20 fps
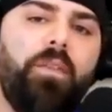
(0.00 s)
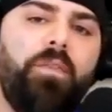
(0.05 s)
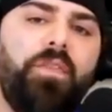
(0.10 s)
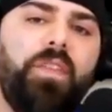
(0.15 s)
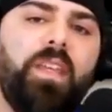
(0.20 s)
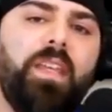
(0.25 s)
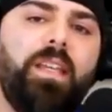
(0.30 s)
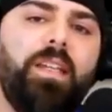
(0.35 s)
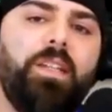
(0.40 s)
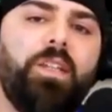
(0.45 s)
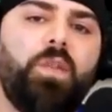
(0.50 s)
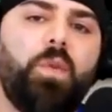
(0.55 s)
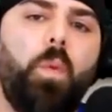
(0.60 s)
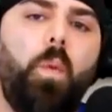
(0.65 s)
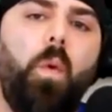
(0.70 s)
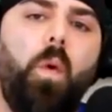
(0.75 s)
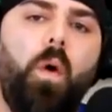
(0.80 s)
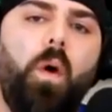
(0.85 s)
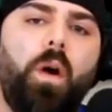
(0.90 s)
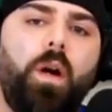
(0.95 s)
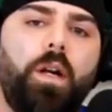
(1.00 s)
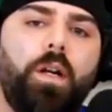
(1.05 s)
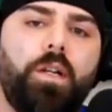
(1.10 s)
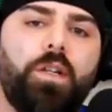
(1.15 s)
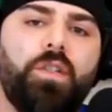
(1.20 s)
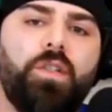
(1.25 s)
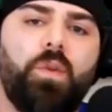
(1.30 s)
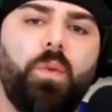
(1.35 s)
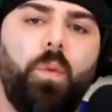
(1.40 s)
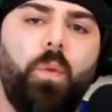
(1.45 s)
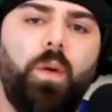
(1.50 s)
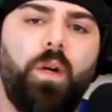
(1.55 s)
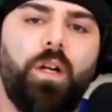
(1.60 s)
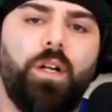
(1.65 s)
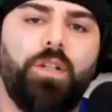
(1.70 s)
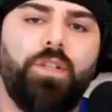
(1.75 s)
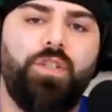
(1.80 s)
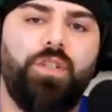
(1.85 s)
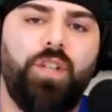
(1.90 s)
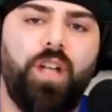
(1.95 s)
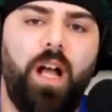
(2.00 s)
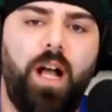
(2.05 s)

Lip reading: If these wars were just,